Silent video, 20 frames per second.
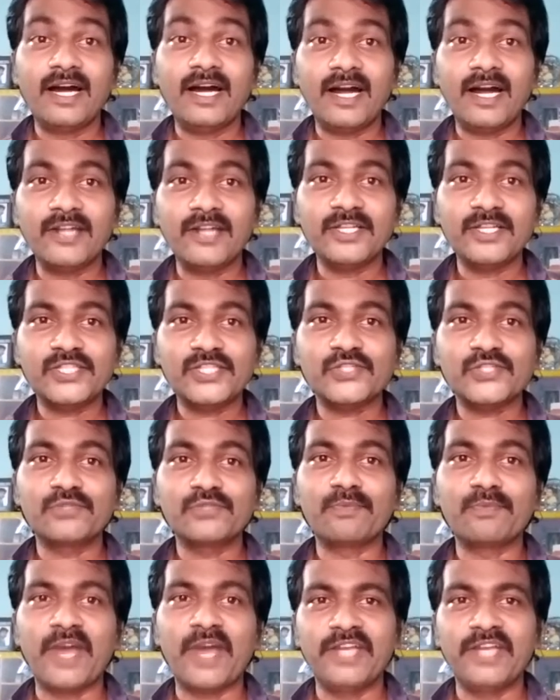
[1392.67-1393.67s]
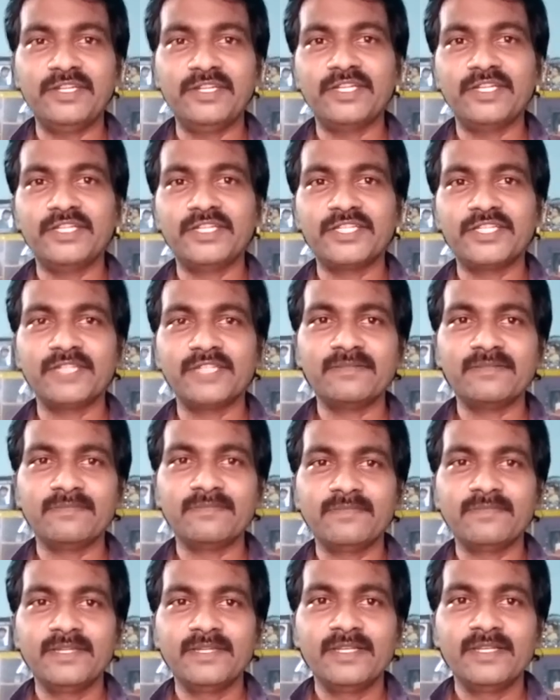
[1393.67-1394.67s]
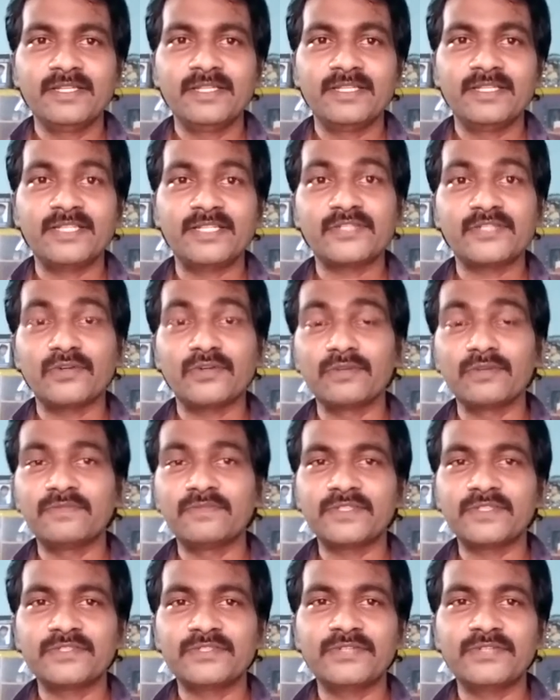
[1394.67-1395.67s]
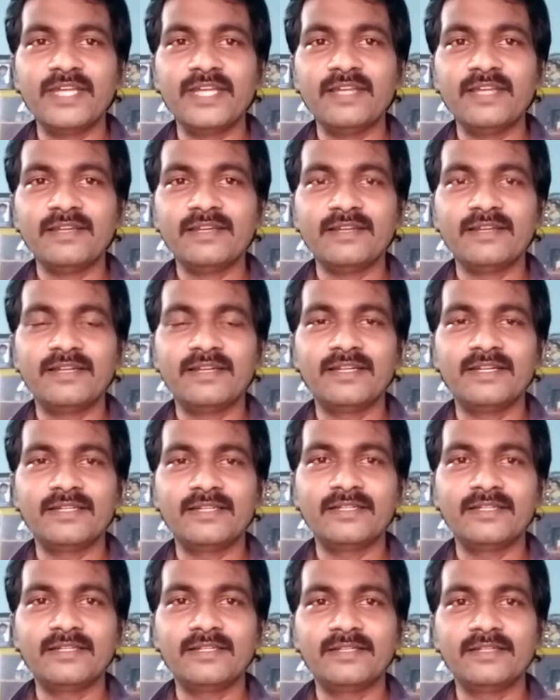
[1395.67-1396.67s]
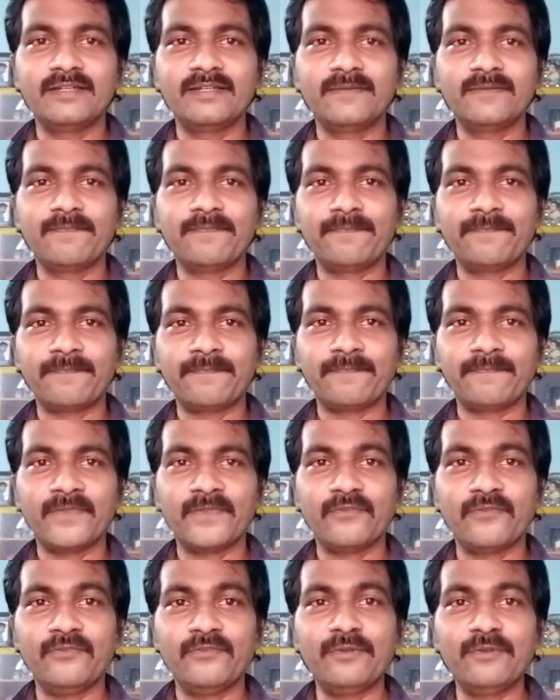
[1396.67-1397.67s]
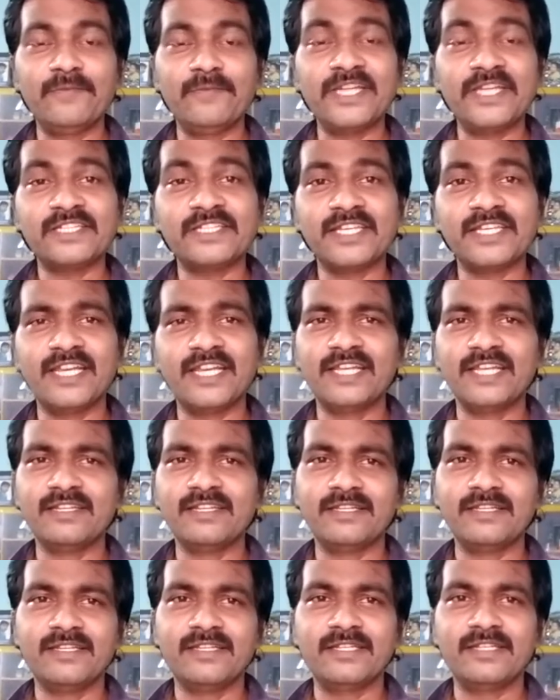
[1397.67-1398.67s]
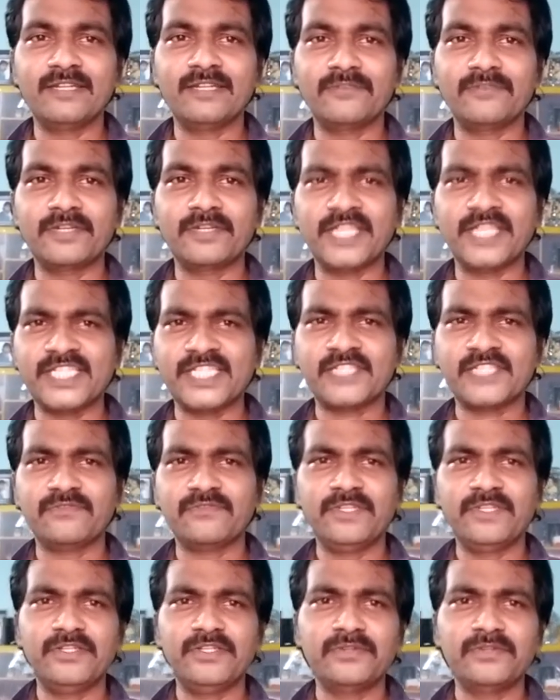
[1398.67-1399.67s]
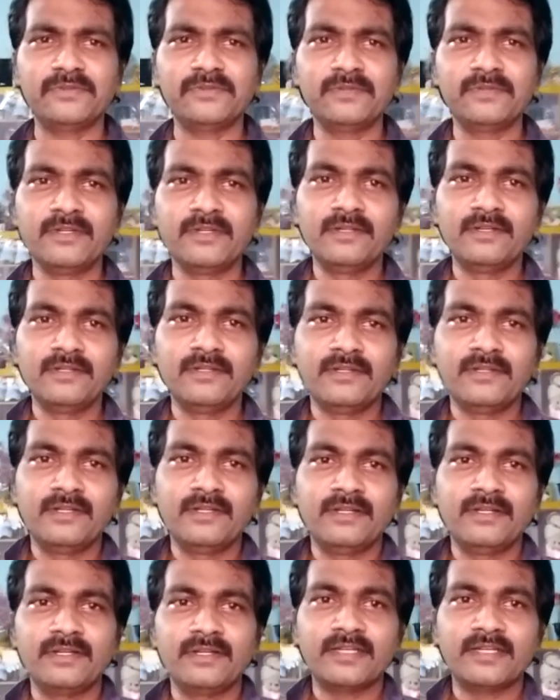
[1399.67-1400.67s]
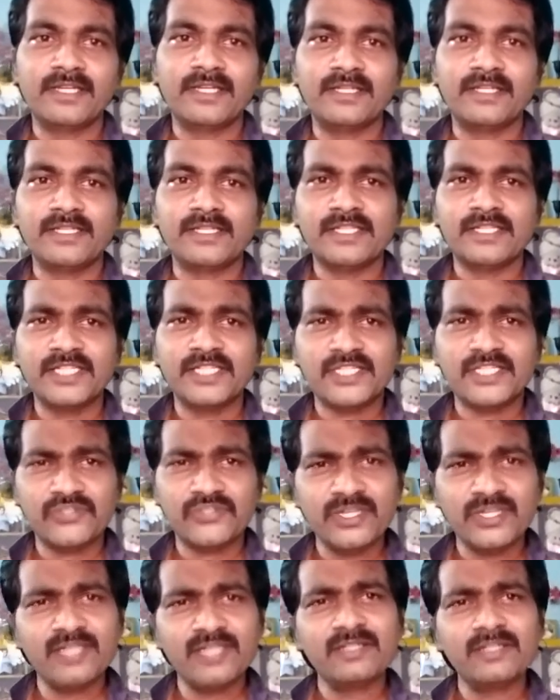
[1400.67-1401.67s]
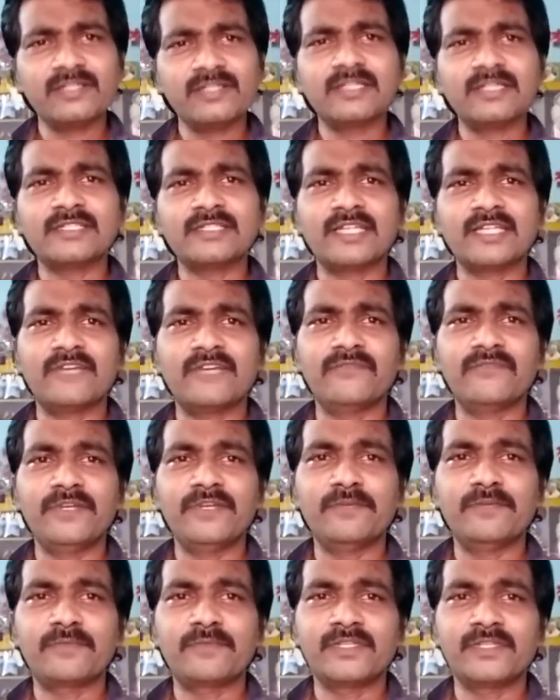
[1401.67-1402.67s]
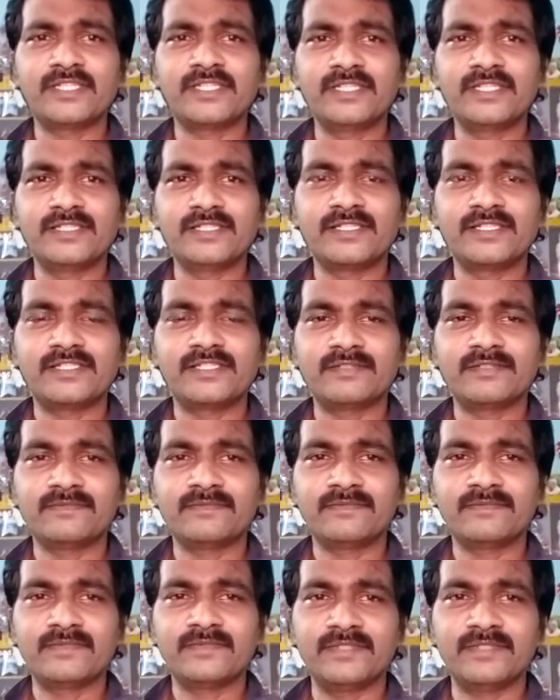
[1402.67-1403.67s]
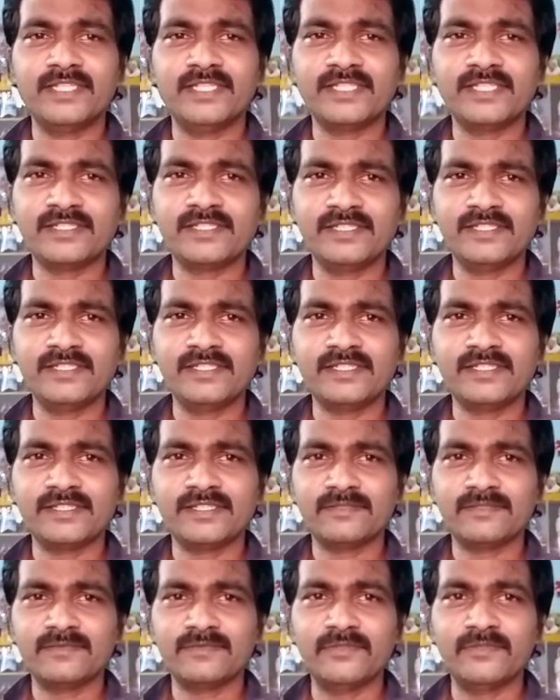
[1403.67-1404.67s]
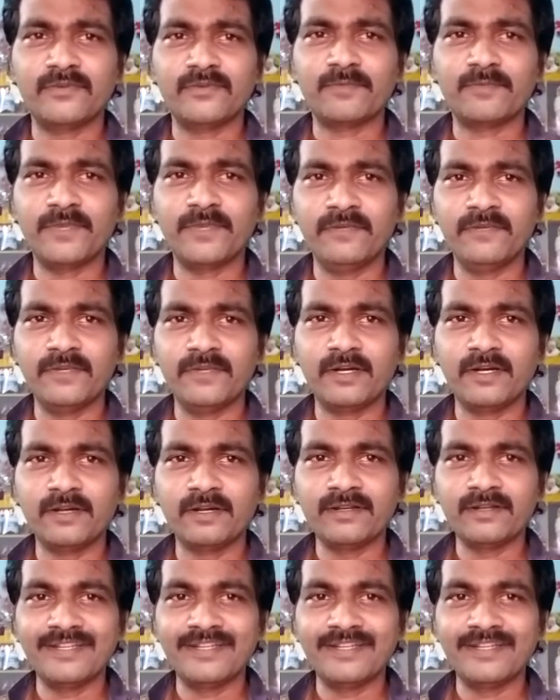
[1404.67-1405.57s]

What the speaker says: understood my intention. That's all for today, and we'll meet again in our next video. Okay, this Stay in Real Time video presents. This is your PVR